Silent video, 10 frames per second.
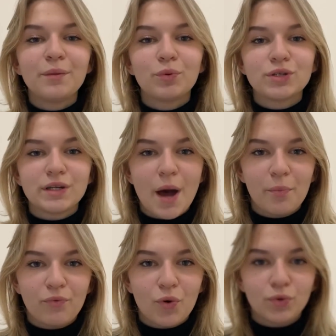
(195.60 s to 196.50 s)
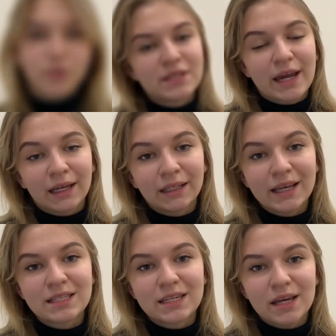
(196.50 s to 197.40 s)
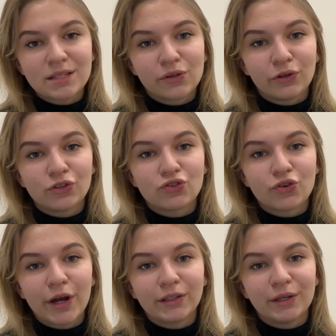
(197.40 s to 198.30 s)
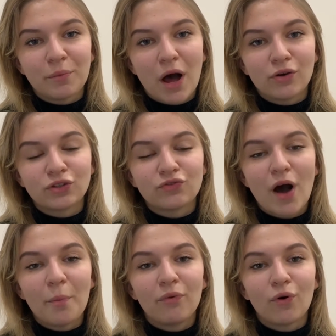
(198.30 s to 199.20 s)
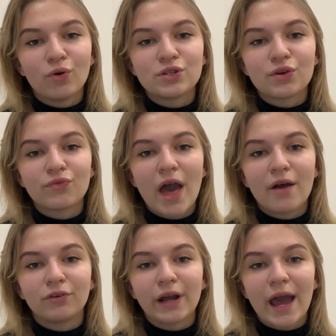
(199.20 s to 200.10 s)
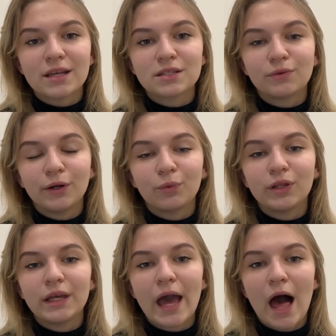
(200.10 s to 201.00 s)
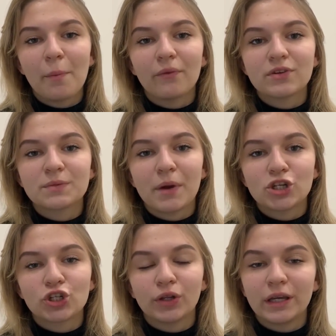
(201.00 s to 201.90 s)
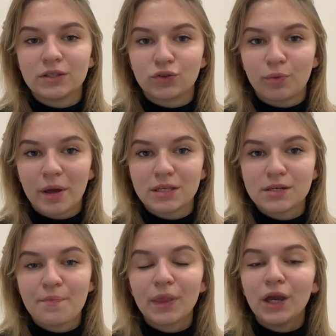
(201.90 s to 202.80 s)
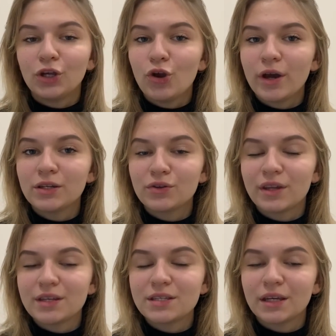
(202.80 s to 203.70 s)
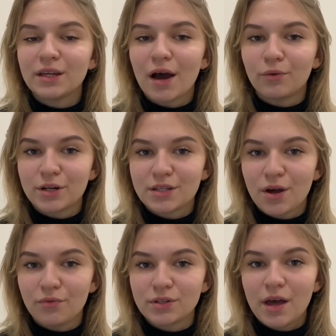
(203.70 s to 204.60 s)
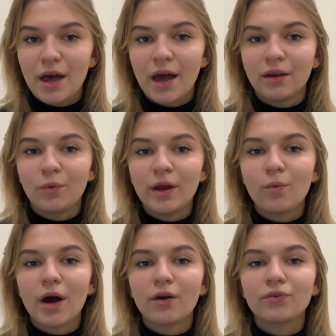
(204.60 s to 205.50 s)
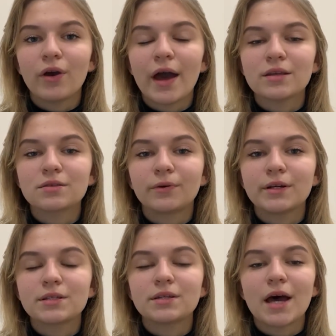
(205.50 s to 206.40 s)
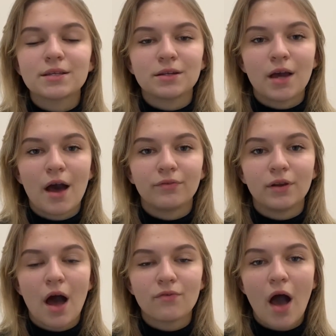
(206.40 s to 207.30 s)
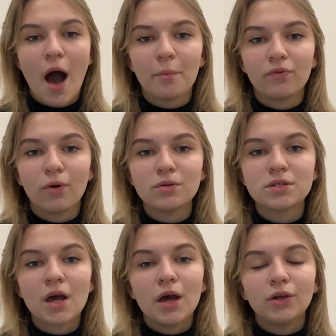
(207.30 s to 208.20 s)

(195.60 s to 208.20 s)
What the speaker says: and put an upvote. Secondly, it's necessary to track the amount of upvotes of every answer with the help of a special instrument. You can do this in our soft, and when one of your answers doesn't have enough upvotes,